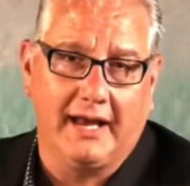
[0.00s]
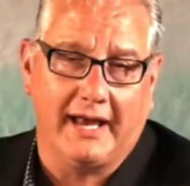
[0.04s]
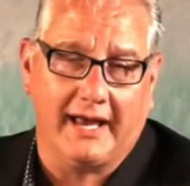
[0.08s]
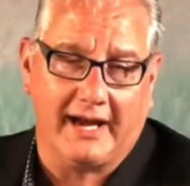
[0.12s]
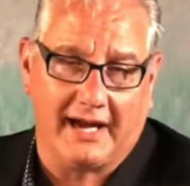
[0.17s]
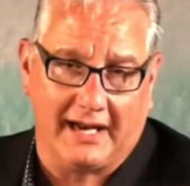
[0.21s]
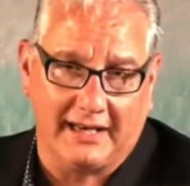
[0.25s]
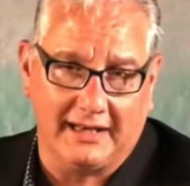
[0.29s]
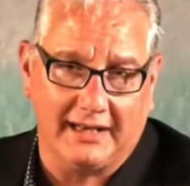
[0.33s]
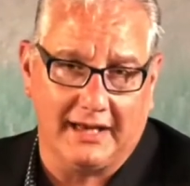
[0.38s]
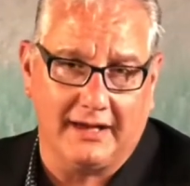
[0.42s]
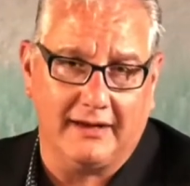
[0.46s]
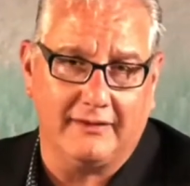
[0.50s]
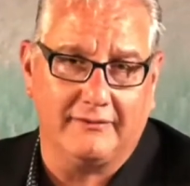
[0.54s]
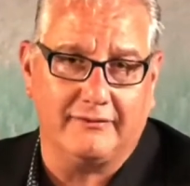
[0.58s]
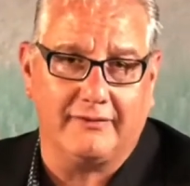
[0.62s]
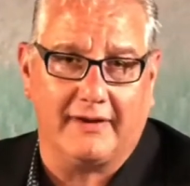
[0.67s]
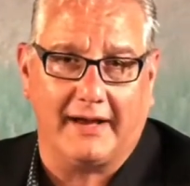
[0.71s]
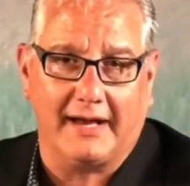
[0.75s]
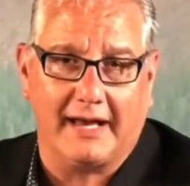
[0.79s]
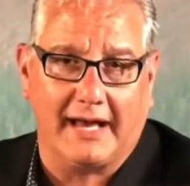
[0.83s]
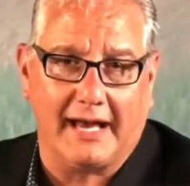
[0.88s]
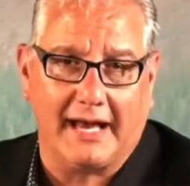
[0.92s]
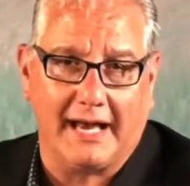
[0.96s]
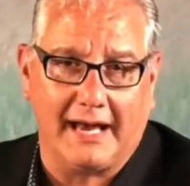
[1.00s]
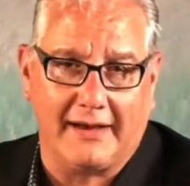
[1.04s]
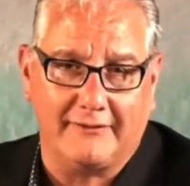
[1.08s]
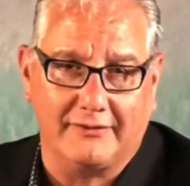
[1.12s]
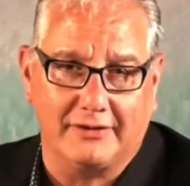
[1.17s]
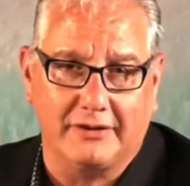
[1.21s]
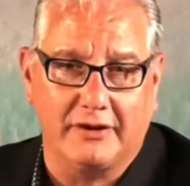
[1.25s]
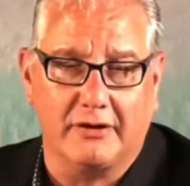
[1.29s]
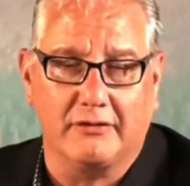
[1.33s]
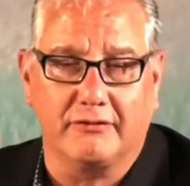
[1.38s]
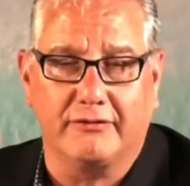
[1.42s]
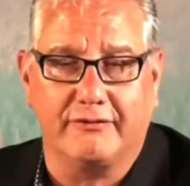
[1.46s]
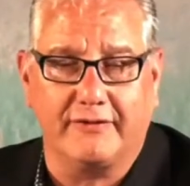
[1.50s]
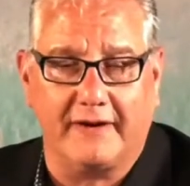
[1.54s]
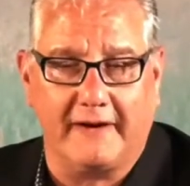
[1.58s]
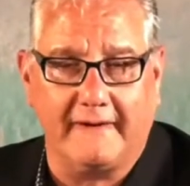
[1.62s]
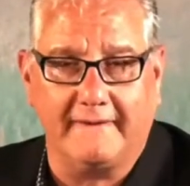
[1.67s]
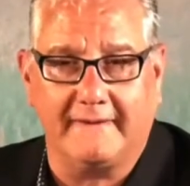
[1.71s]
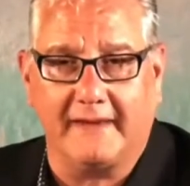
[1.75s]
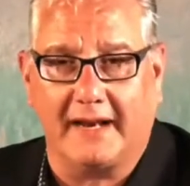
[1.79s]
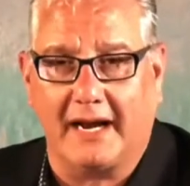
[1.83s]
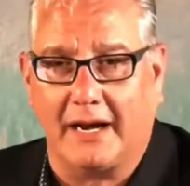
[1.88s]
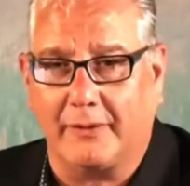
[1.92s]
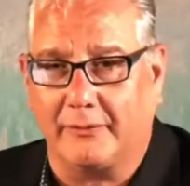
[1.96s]
And I have a little
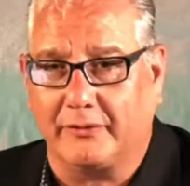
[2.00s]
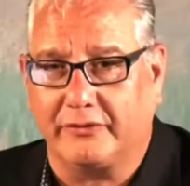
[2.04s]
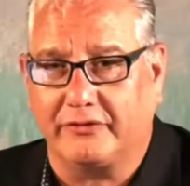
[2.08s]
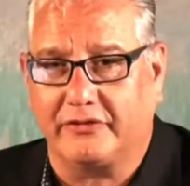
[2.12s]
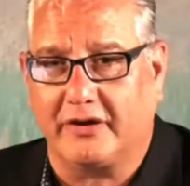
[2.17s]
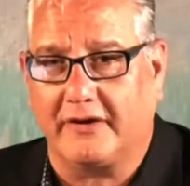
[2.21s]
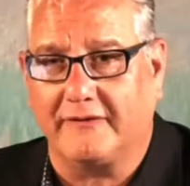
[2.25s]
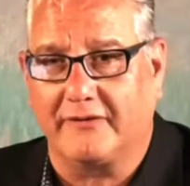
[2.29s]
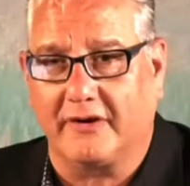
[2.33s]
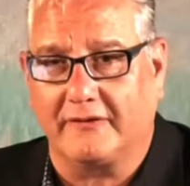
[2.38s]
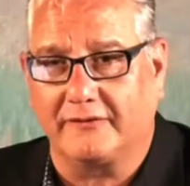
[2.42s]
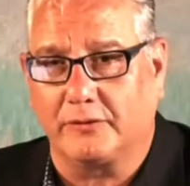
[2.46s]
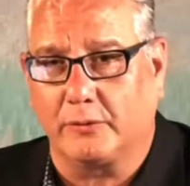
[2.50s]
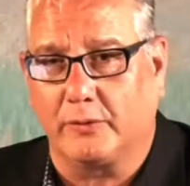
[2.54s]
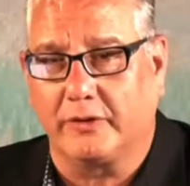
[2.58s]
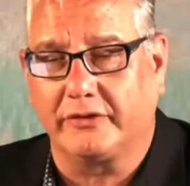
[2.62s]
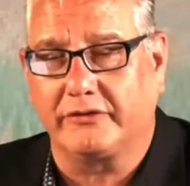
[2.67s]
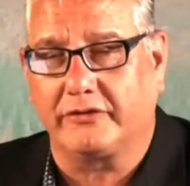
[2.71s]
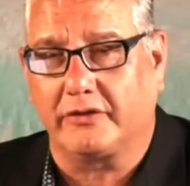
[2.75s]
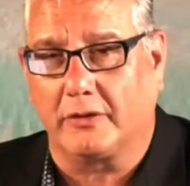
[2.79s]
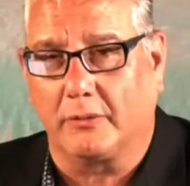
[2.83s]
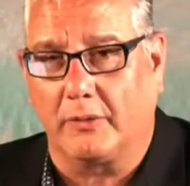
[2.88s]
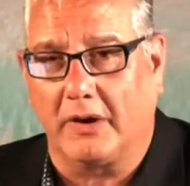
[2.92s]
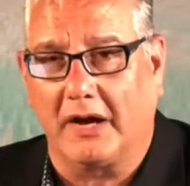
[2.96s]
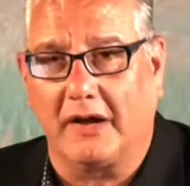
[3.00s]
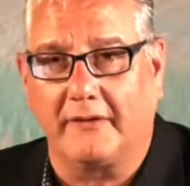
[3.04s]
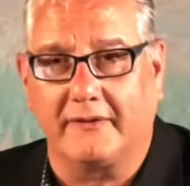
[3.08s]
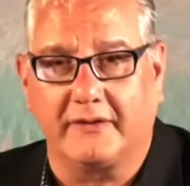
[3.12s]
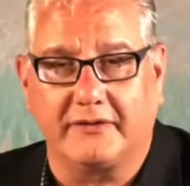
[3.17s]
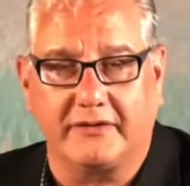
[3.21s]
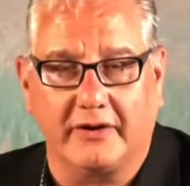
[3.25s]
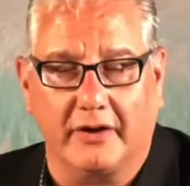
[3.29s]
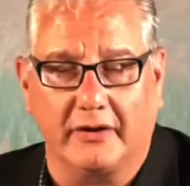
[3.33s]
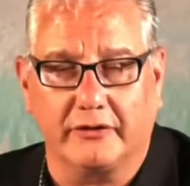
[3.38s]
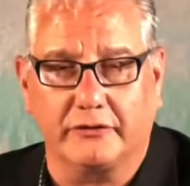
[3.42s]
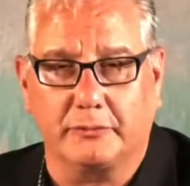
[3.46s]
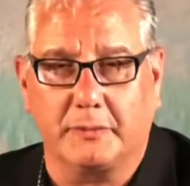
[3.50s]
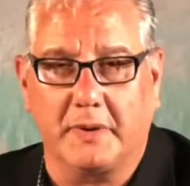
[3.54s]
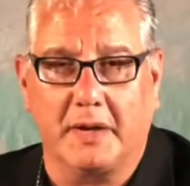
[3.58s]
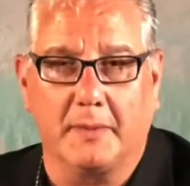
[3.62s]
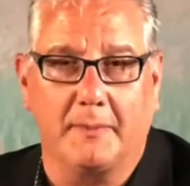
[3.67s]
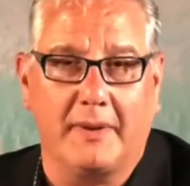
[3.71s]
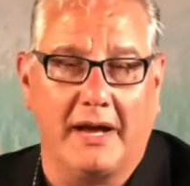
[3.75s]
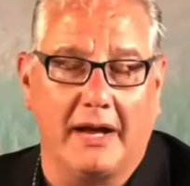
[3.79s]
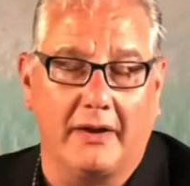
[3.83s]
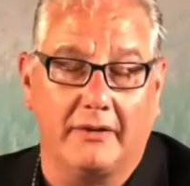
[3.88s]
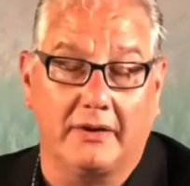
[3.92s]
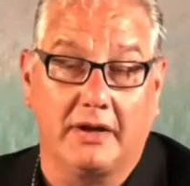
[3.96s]
feed that I receive every once in a while that tells me
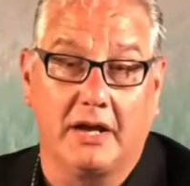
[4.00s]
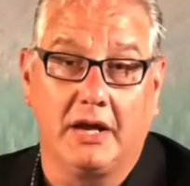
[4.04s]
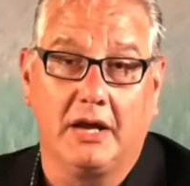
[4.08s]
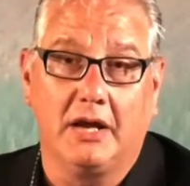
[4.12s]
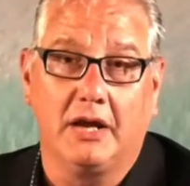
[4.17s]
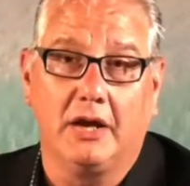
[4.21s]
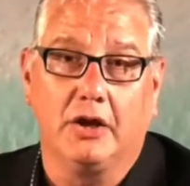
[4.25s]
about